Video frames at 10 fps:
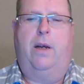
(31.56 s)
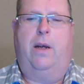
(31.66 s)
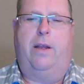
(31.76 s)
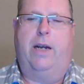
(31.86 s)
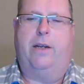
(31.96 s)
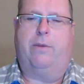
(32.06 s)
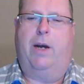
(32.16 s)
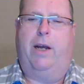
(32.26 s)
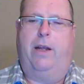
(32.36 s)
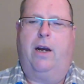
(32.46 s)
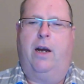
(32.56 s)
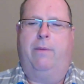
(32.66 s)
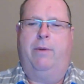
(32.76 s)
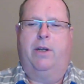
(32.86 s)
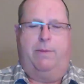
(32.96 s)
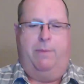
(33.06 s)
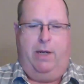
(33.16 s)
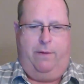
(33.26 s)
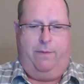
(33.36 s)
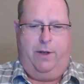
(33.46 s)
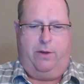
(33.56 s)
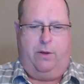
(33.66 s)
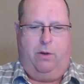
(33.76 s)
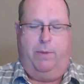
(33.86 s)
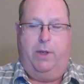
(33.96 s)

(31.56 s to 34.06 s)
That is why the Communist Manifesto